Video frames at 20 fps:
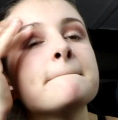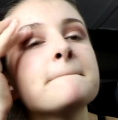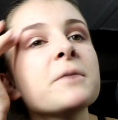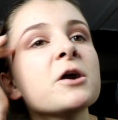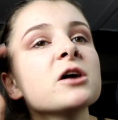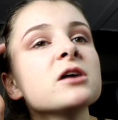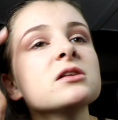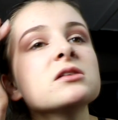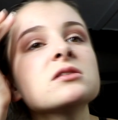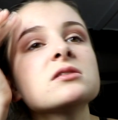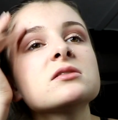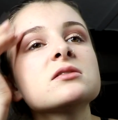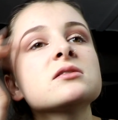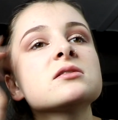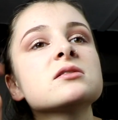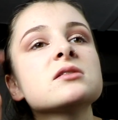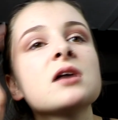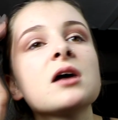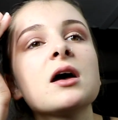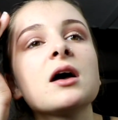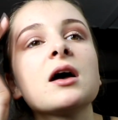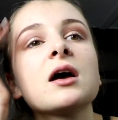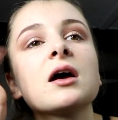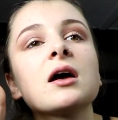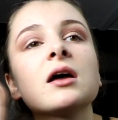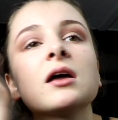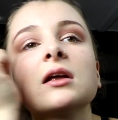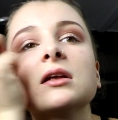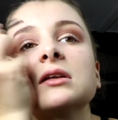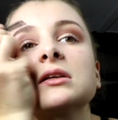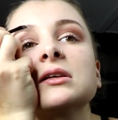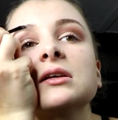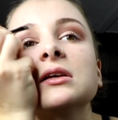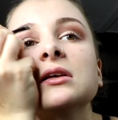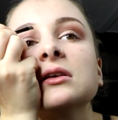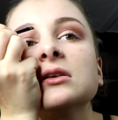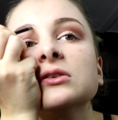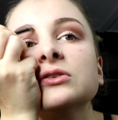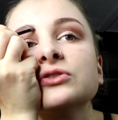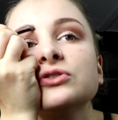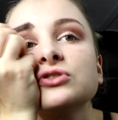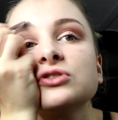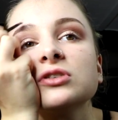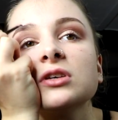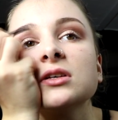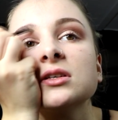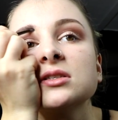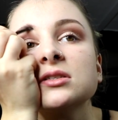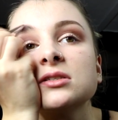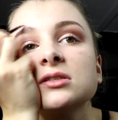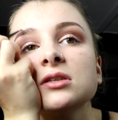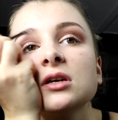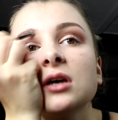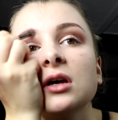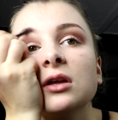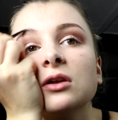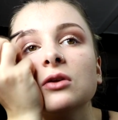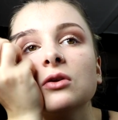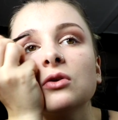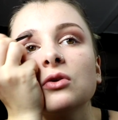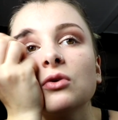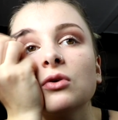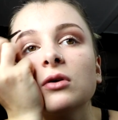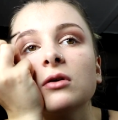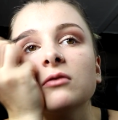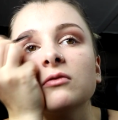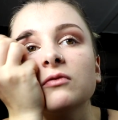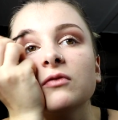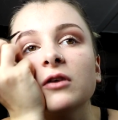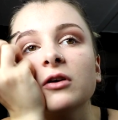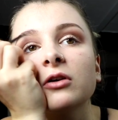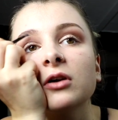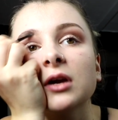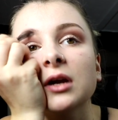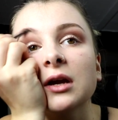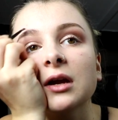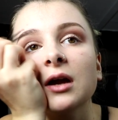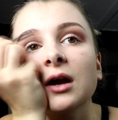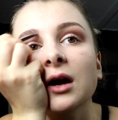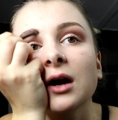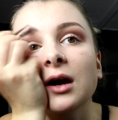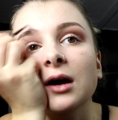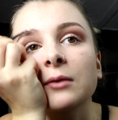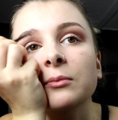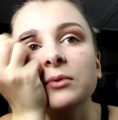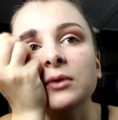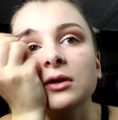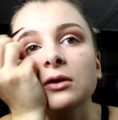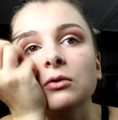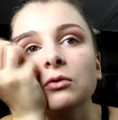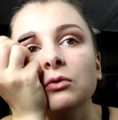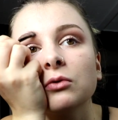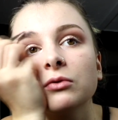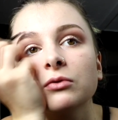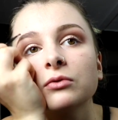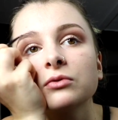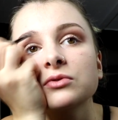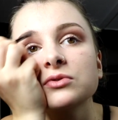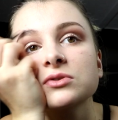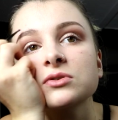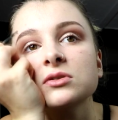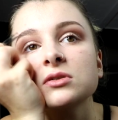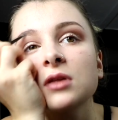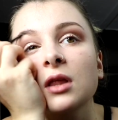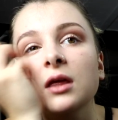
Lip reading: bites and he's just not a very happy horse.